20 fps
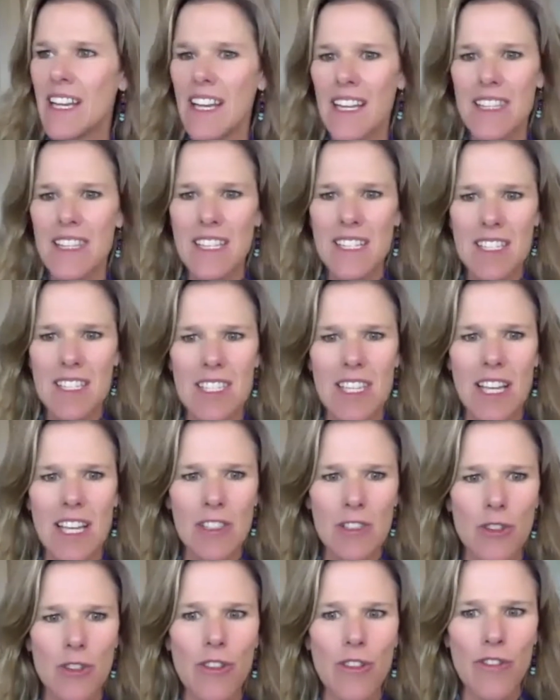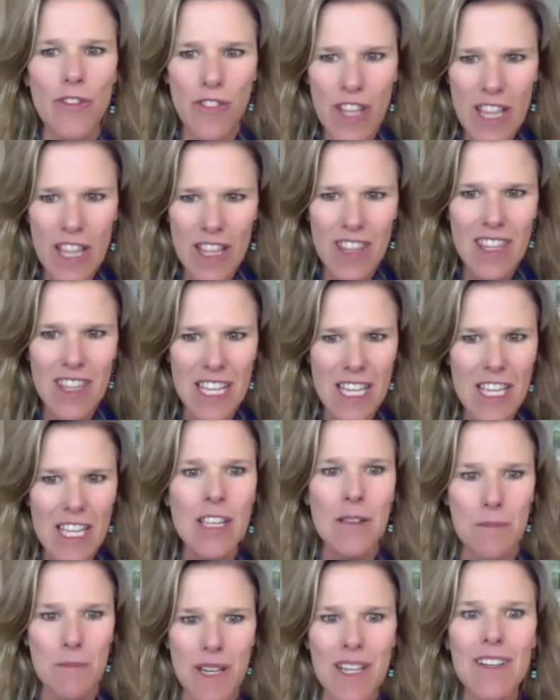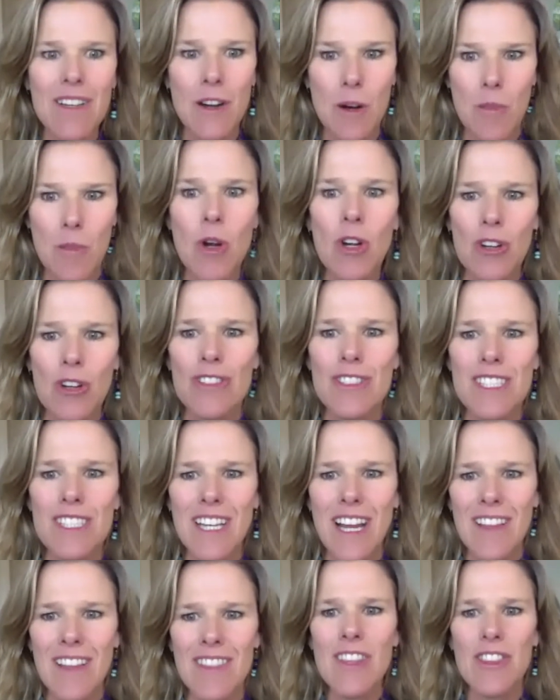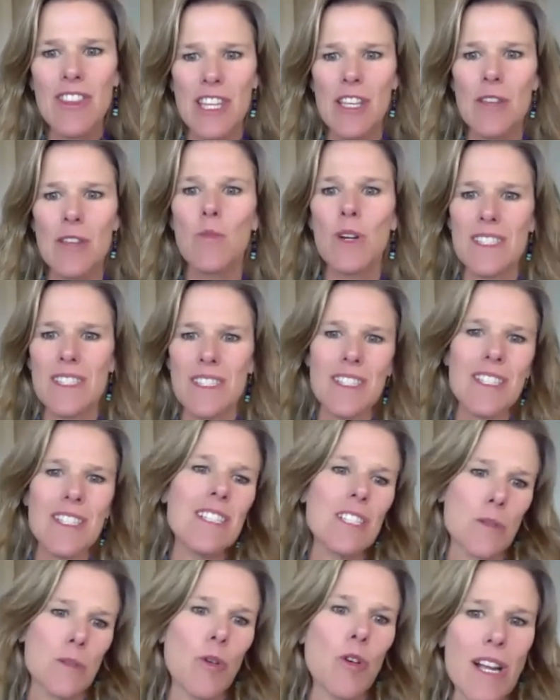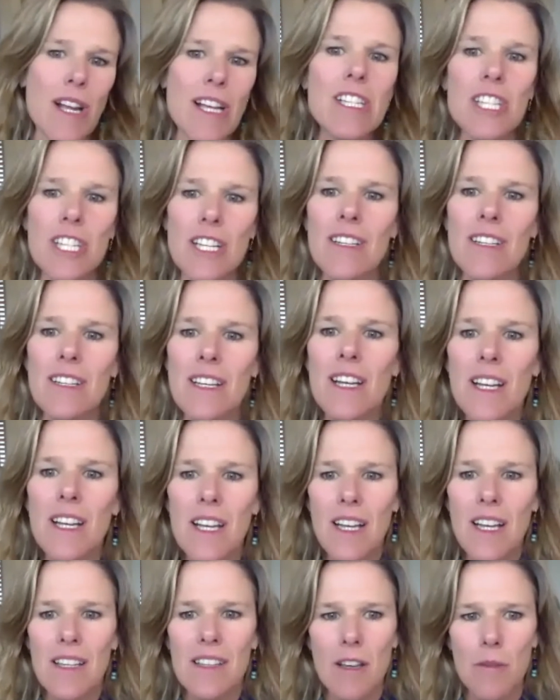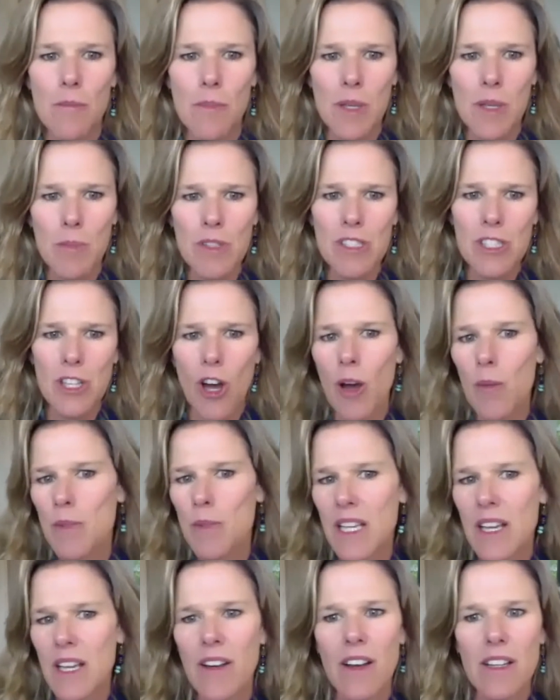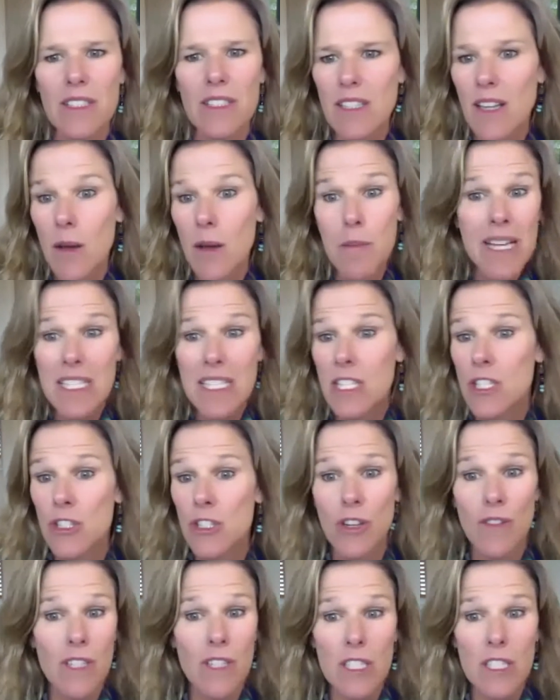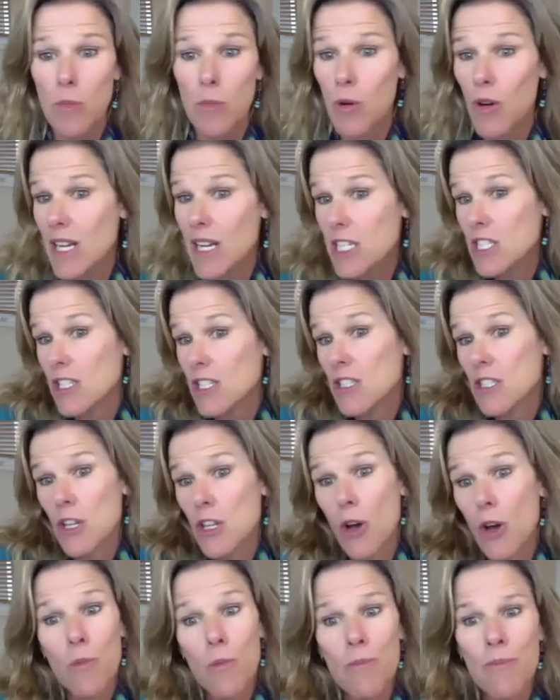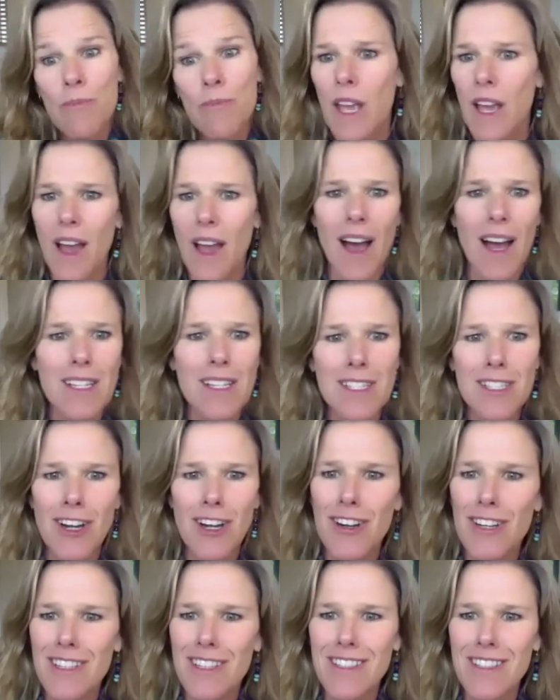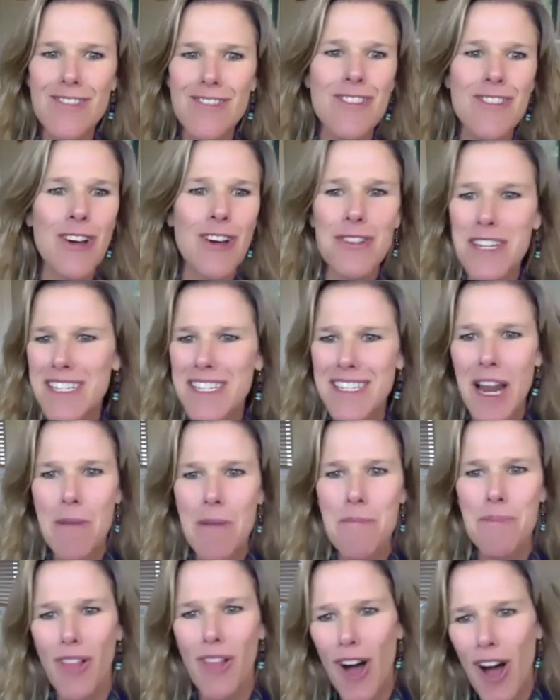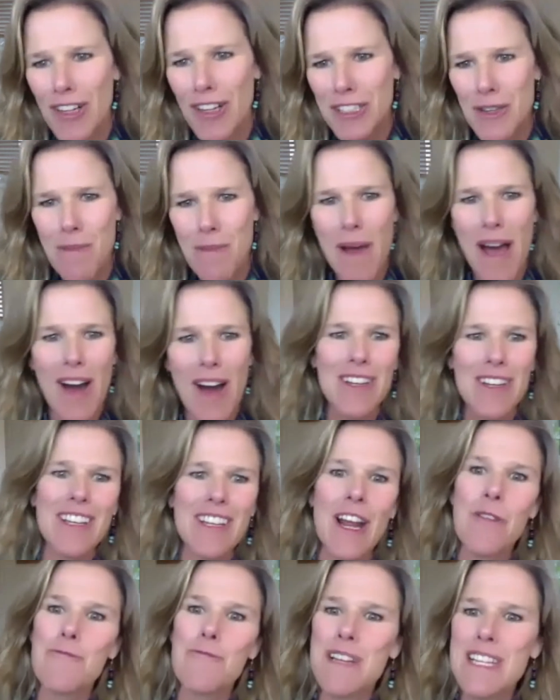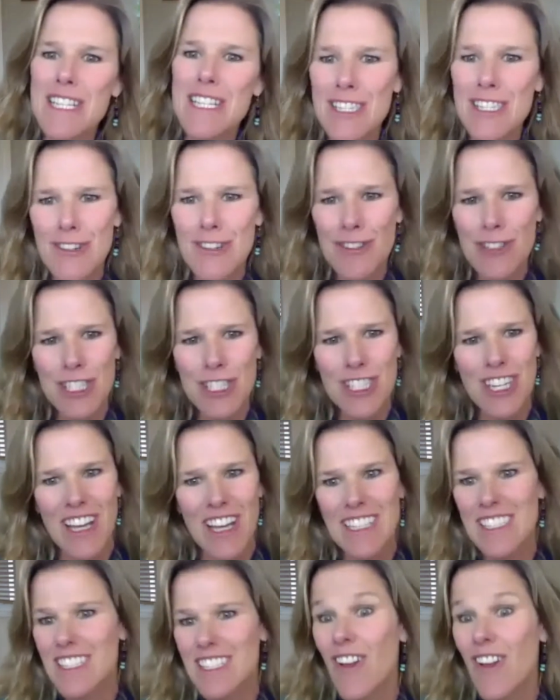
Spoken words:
this central theme emerged. And the theme was inspiration, that people saw me as a messenger of inspiration. So I started, you noticed, I blogged about it. I researched, I did a